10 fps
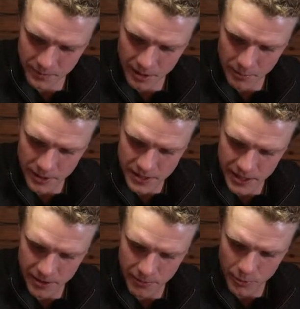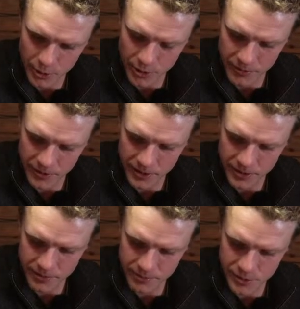but it's kind of more of a
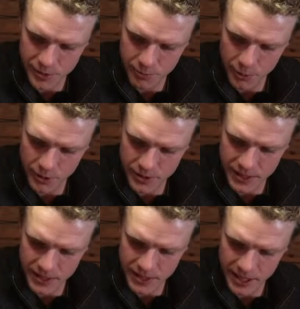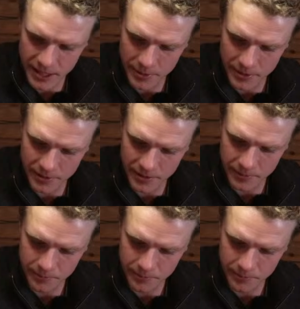sports entertainment thing.